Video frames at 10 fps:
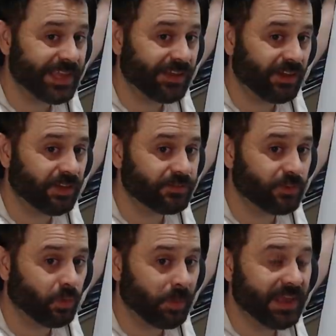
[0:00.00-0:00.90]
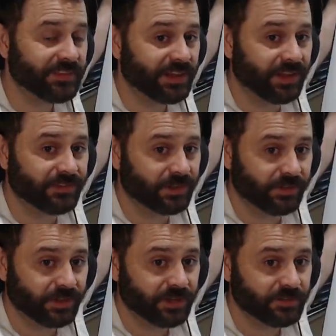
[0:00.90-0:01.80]
cost or pass that cost on
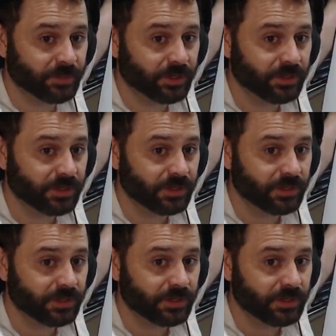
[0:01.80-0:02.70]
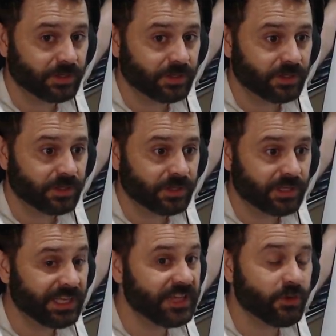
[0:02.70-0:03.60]
to the customer.
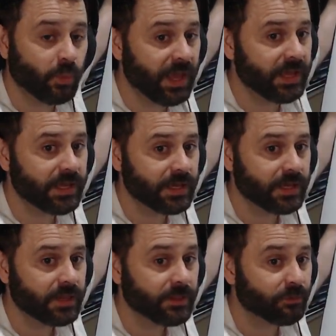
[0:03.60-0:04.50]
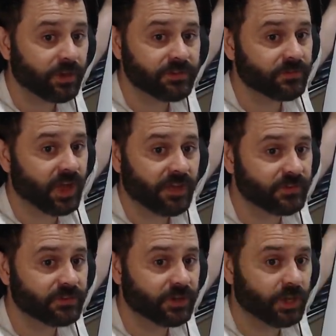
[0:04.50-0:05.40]
Either way, the price of
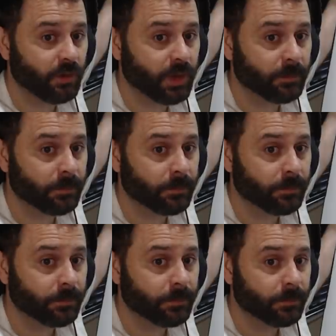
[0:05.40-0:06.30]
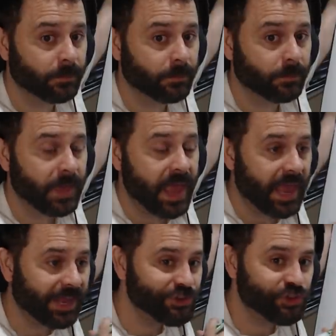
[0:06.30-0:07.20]
coffee is gonna go up.
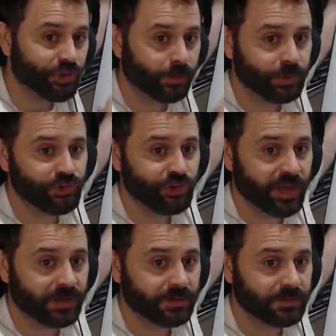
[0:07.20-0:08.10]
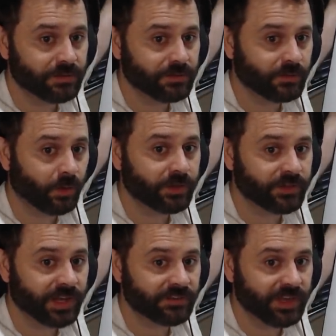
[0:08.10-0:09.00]
And sure as shit, starting
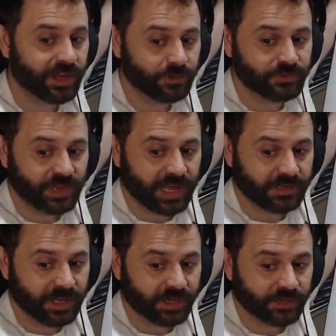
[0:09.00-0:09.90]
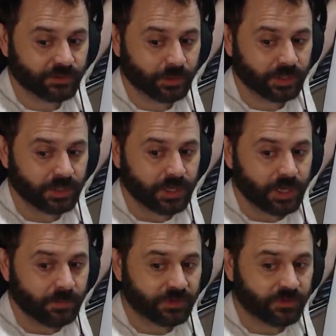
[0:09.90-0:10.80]
the next day, I know Scott got into it,
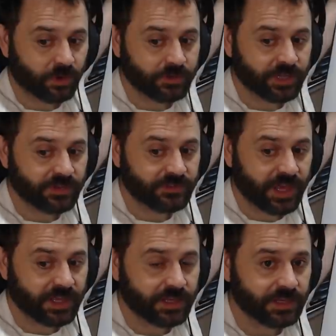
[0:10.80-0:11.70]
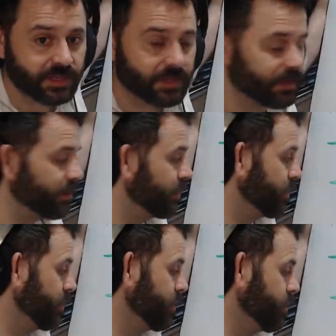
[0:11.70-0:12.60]
but starting the next day,
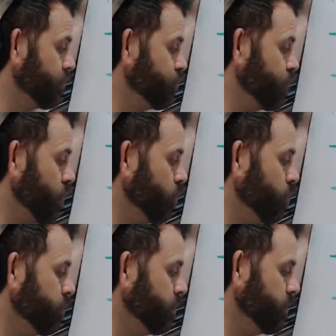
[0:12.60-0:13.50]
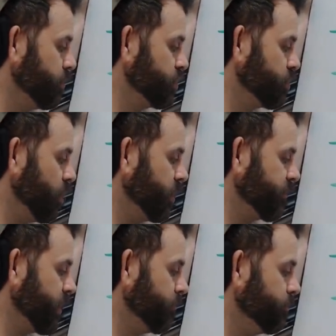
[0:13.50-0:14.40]
JO, which is one of
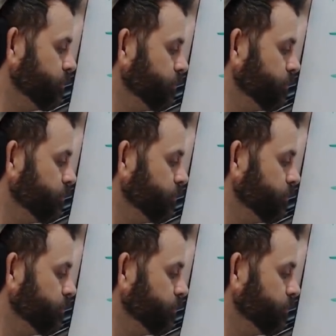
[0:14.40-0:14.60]
them,